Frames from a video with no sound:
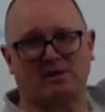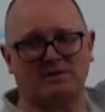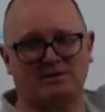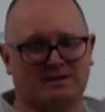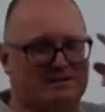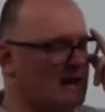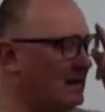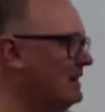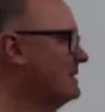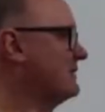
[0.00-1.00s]
in a second.
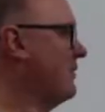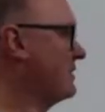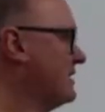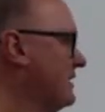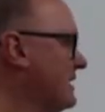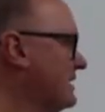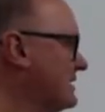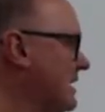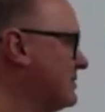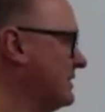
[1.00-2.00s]
Let's focus on the
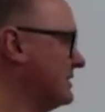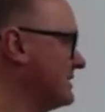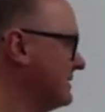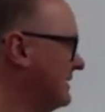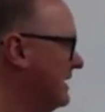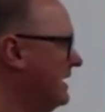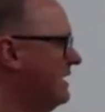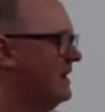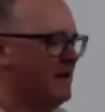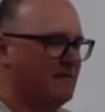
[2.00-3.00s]
assumptions.
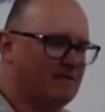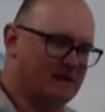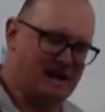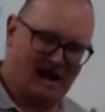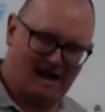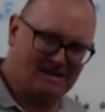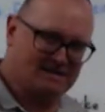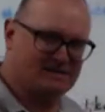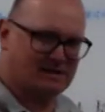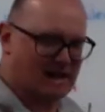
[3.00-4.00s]
For the ideal
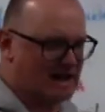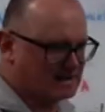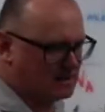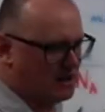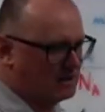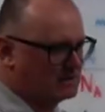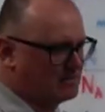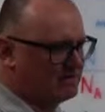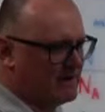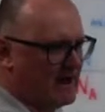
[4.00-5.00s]
gas law to be
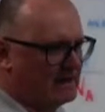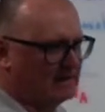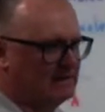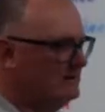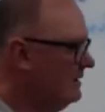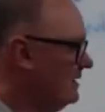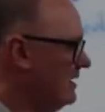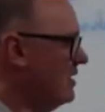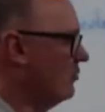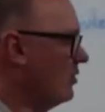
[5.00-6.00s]
valid,
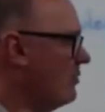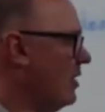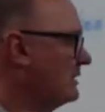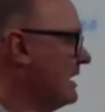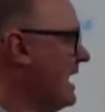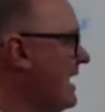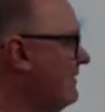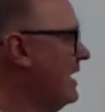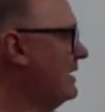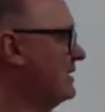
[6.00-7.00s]
we want to have
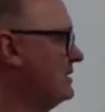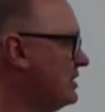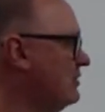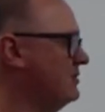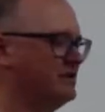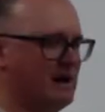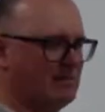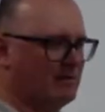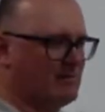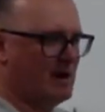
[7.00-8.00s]
a huge number of
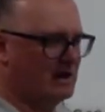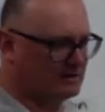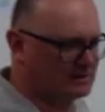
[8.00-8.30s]
molecules. I'm going